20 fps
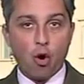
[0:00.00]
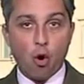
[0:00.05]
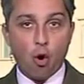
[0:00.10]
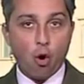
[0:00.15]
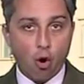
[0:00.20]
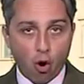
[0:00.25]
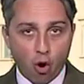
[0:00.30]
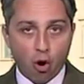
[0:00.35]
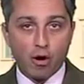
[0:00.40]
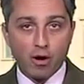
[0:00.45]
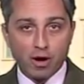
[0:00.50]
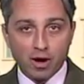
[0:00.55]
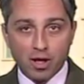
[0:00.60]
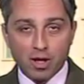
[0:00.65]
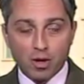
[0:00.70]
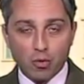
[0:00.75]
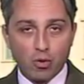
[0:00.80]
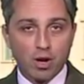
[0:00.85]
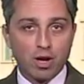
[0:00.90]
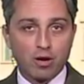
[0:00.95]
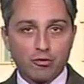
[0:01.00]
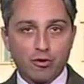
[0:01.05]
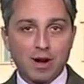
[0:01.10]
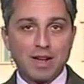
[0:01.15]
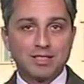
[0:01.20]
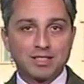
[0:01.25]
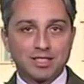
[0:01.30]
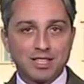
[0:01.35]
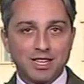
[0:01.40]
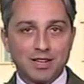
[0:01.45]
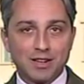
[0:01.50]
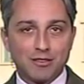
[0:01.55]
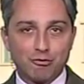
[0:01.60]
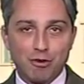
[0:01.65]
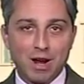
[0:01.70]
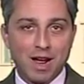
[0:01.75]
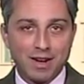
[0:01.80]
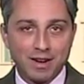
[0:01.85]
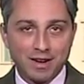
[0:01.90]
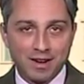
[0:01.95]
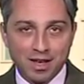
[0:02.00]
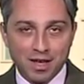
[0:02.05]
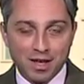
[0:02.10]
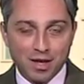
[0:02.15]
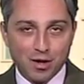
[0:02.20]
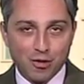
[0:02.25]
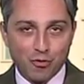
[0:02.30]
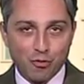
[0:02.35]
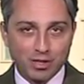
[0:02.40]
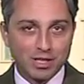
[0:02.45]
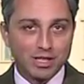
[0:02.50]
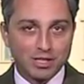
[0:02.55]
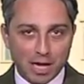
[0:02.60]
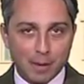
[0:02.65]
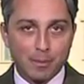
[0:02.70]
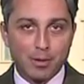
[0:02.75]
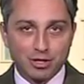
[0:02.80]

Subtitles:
or will Renzi run with a double